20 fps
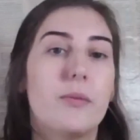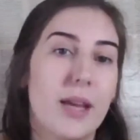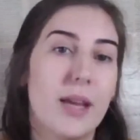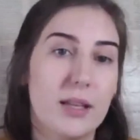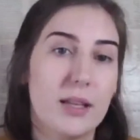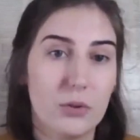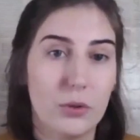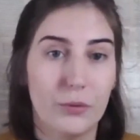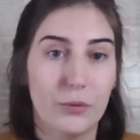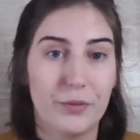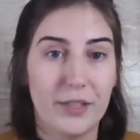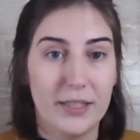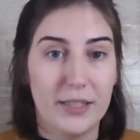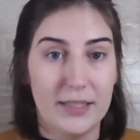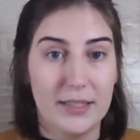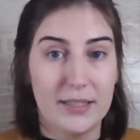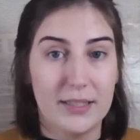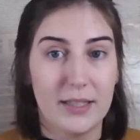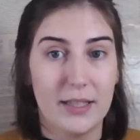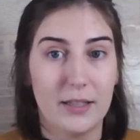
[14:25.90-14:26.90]
That's not
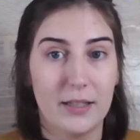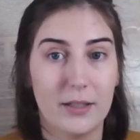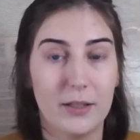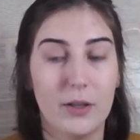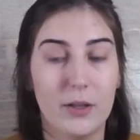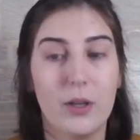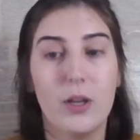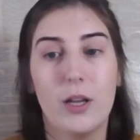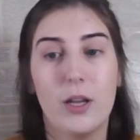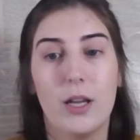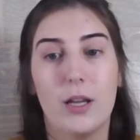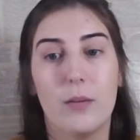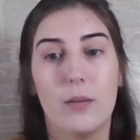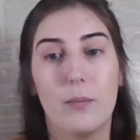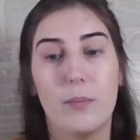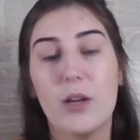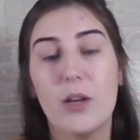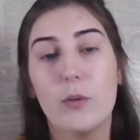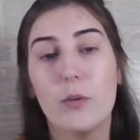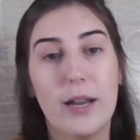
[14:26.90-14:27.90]
realistic.
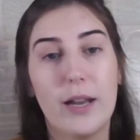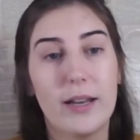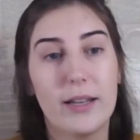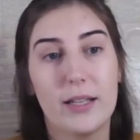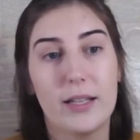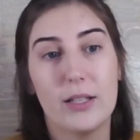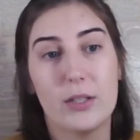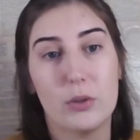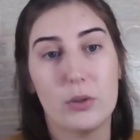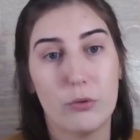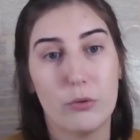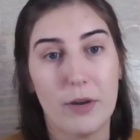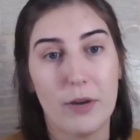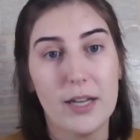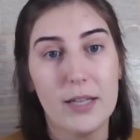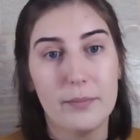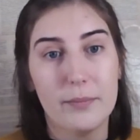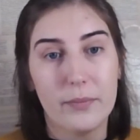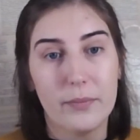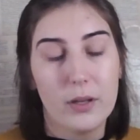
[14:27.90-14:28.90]
Meal planning is
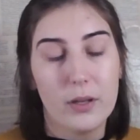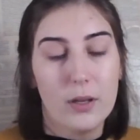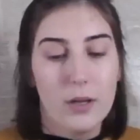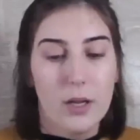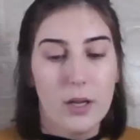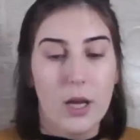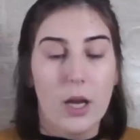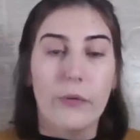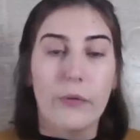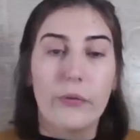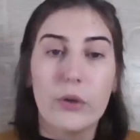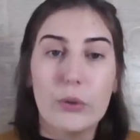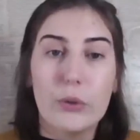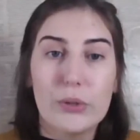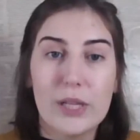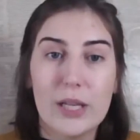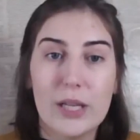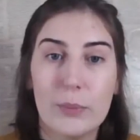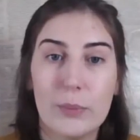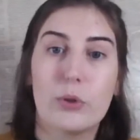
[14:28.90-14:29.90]
great. A few
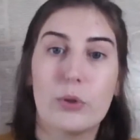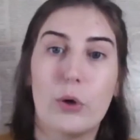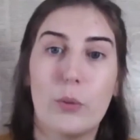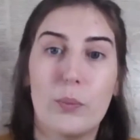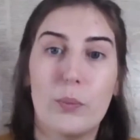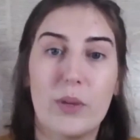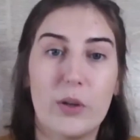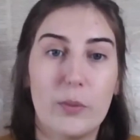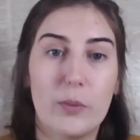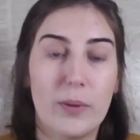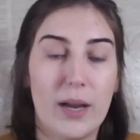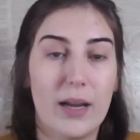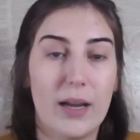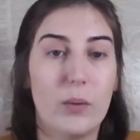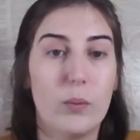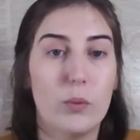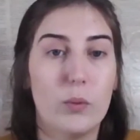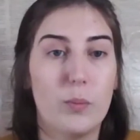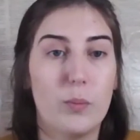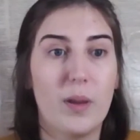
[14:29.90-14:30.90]
tips on meal
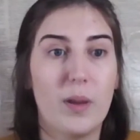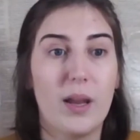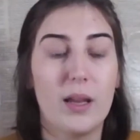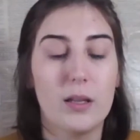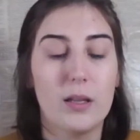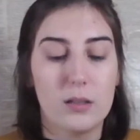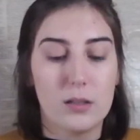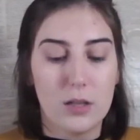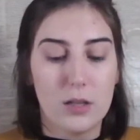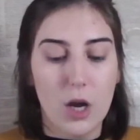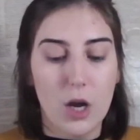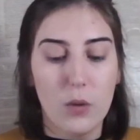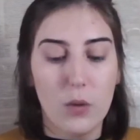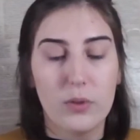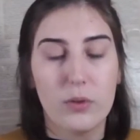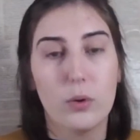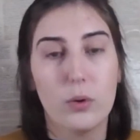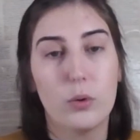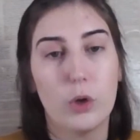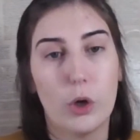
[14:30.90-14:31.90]
planning would be start
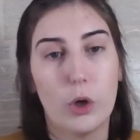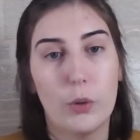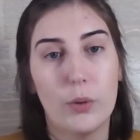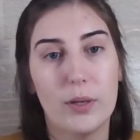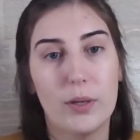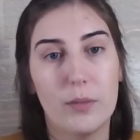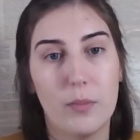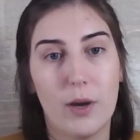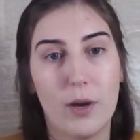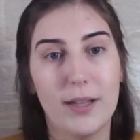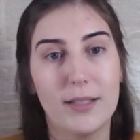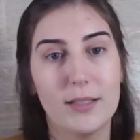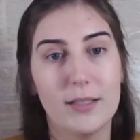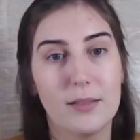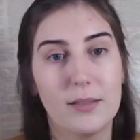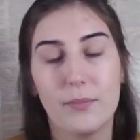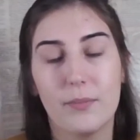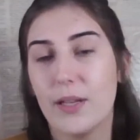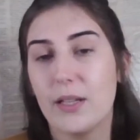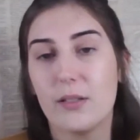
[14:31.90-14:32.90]
with your goal in mind.
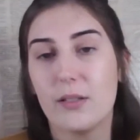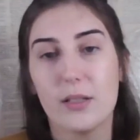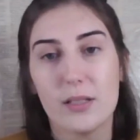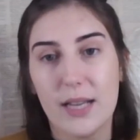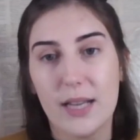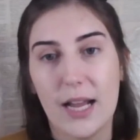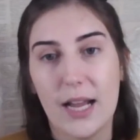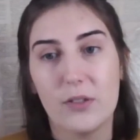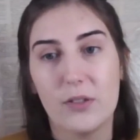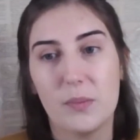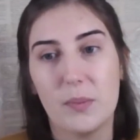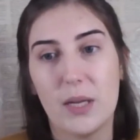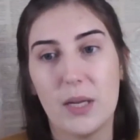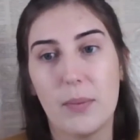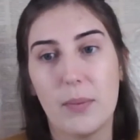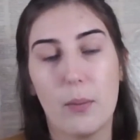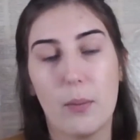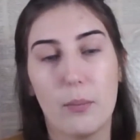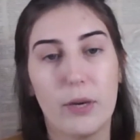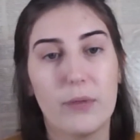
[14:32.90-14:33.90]
It doesn't have to be
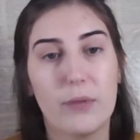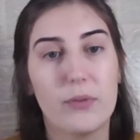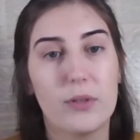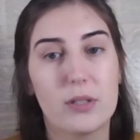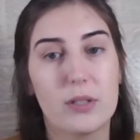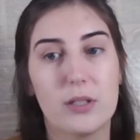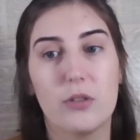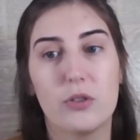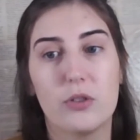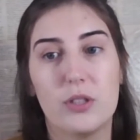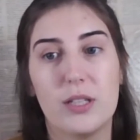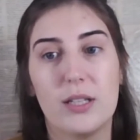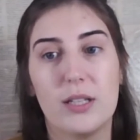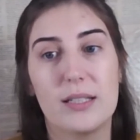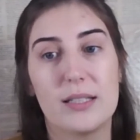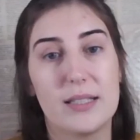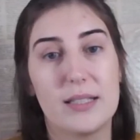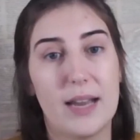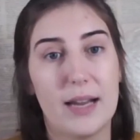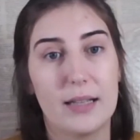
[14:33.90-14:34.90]
about breakfast, lunch,
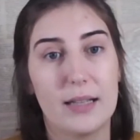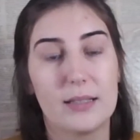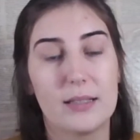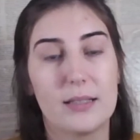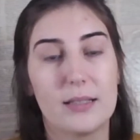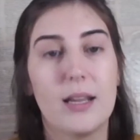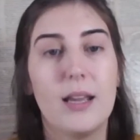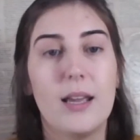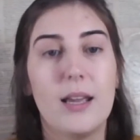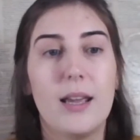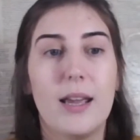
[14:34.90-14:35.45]
dinner, snacks.